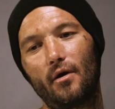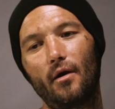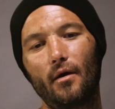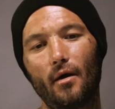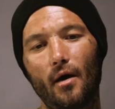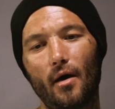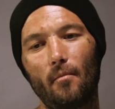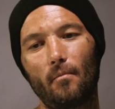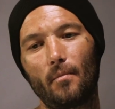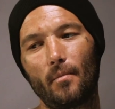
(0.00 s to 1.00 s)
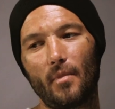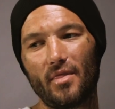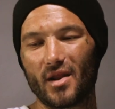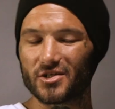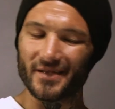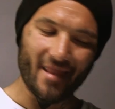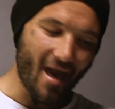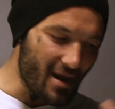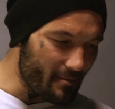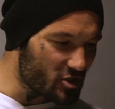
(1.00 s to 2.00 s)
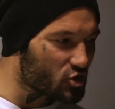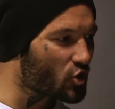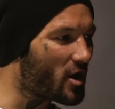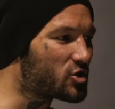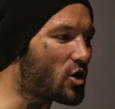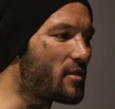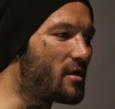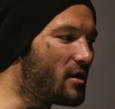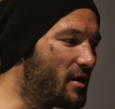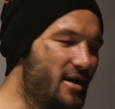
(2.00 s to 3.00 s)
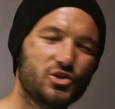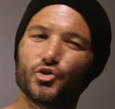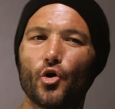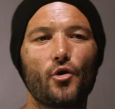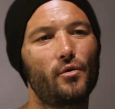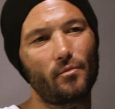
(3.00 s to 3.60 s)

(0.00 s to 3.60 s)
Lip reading: then I was like, let me just try the NGO,